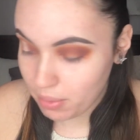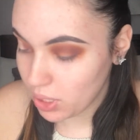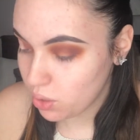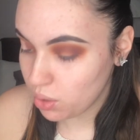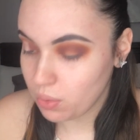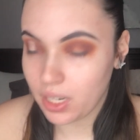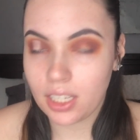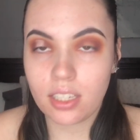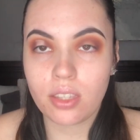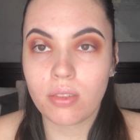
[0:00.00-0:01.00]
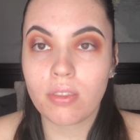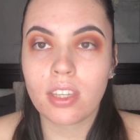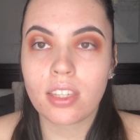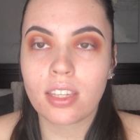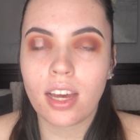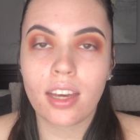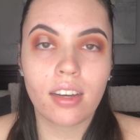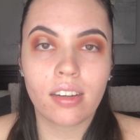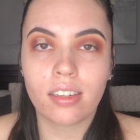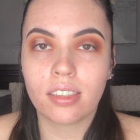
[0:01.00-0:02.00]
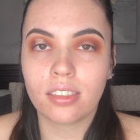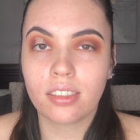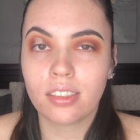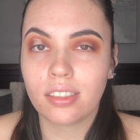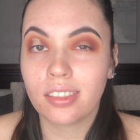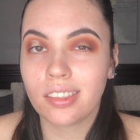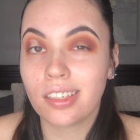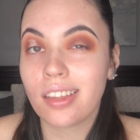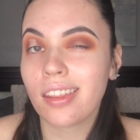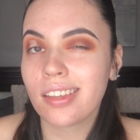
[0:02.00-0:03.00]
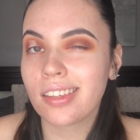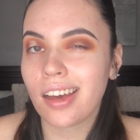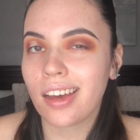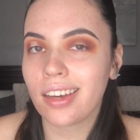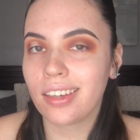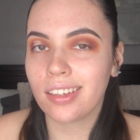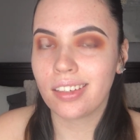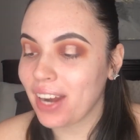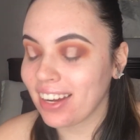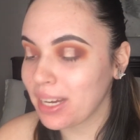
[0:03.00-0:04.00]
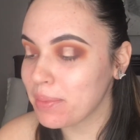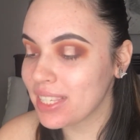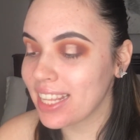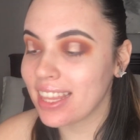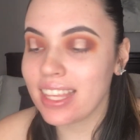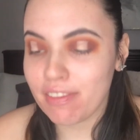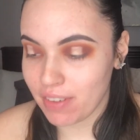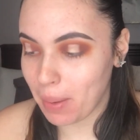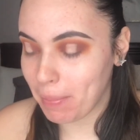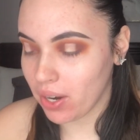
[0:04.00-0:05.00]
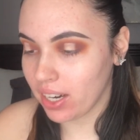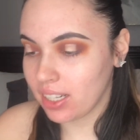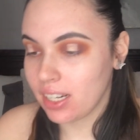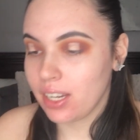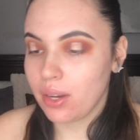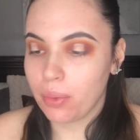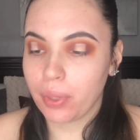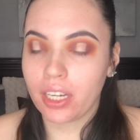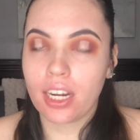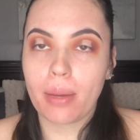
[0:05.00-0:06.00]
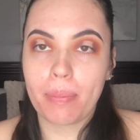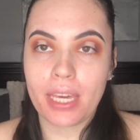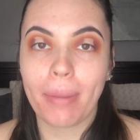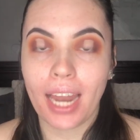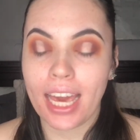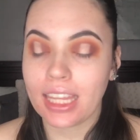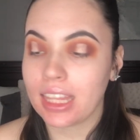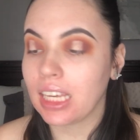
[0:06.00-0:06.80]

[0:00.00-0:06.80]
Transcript: gonna do what I did to this eye on this eye. Now comes the fun part. We're gonna be applying the